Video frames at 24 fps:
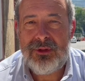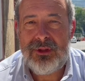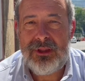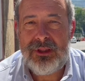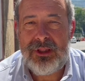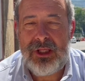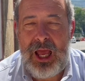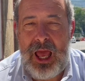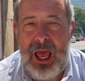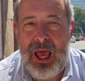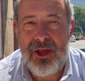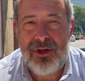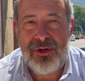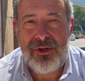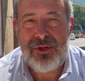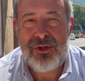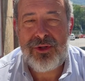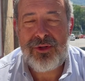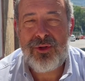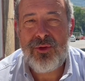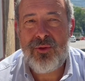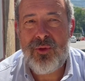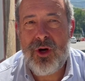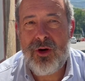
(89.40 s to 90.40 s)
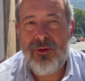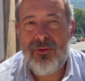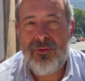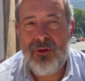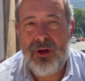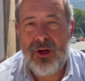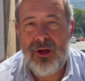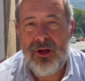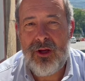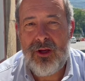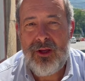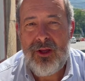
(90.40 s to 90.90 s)
has to
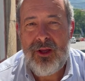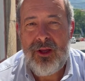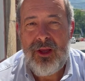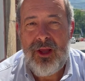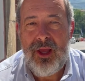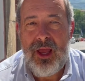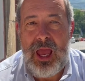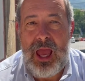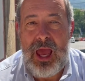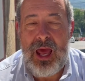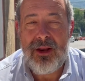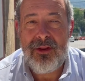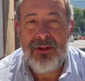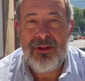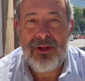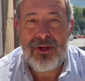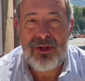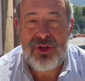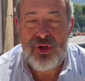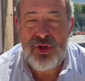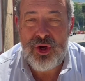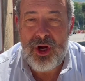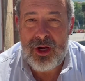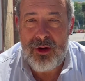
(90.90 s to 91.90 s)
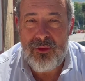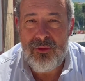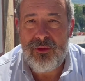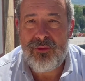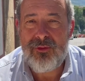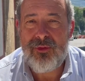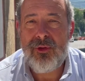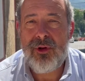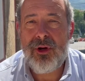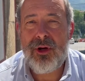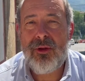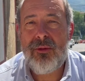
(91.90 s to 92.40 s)
offer, and the general
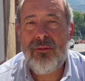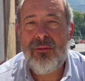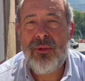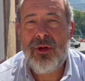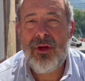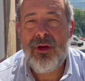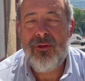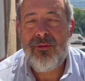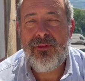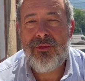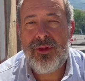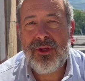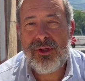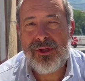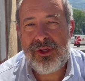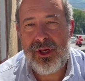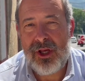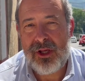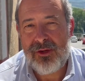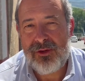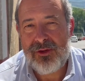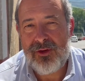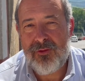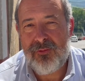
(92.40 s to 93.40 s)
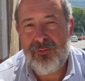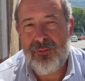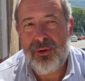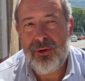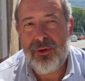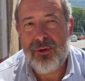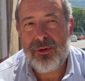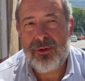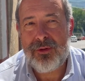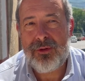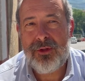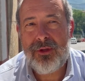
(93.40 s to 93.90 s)
volume of the sales of
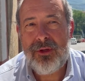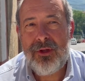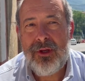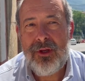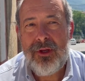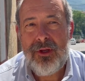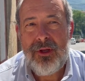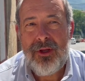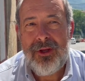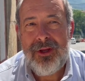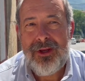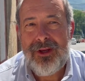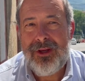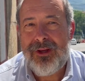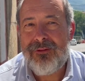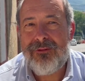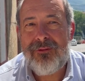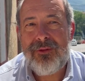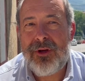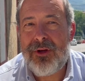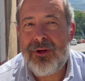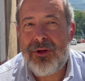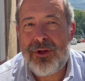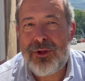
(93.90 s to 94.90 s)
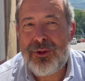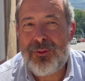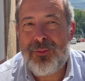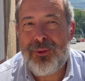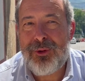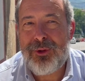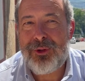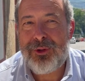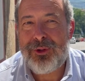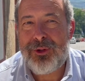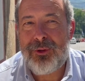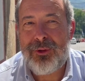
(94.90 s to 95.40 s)
port. Vintage
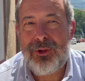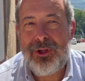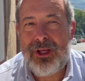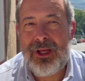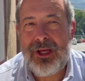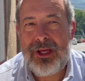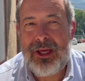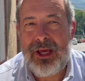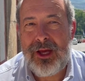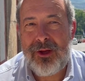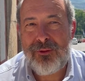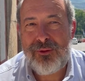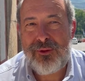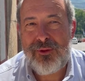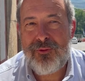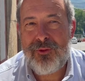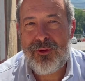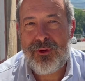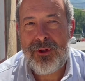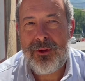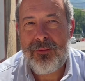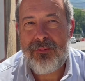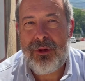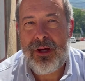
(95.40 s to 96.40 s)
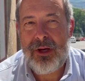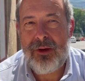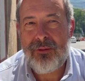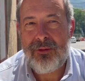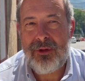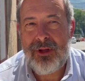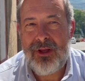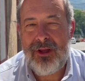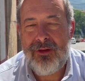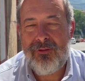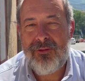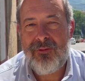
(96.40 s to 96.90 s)
port only accounts for about,
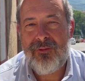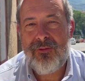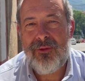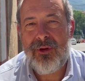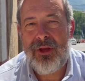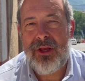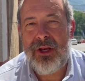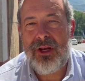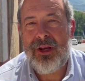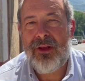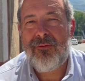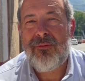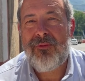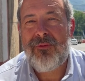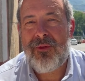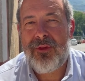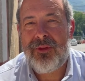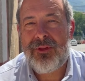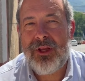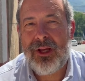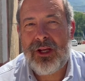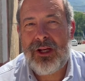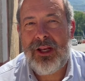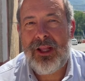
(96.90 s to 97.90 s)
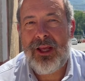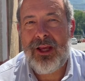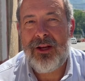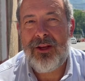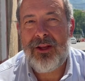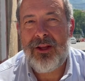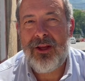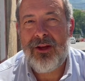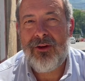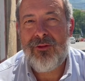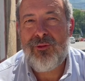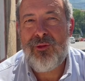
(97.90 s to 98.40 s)
if in a declared
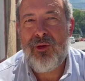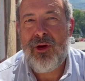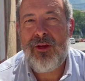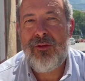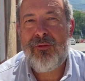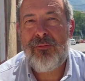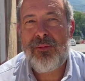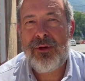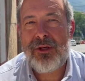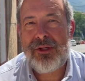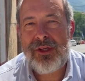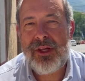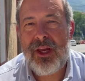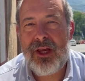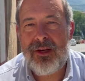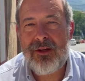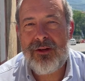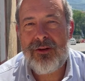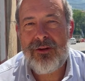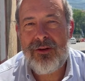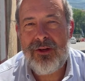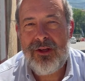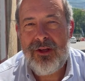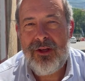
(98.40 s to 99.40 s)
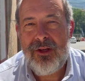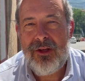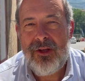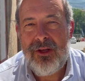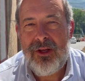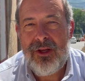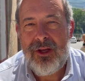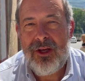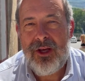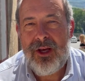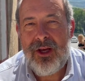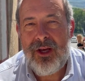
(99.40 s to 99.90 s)
year, 5%
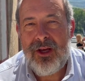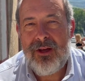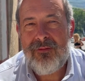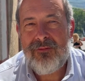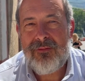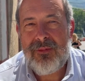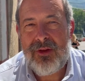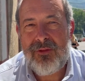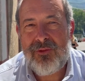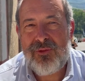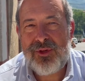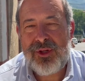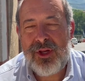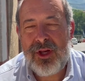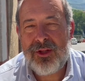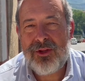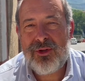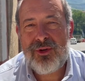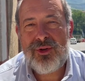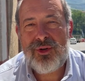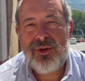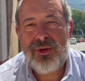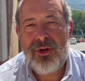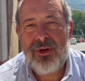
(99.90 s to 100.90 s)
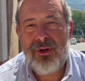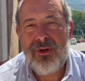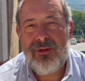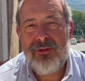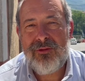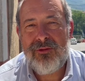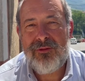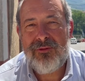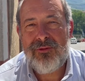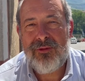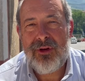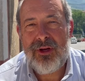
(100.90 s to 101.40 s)
of such
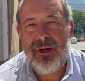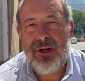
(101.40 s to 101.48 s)
of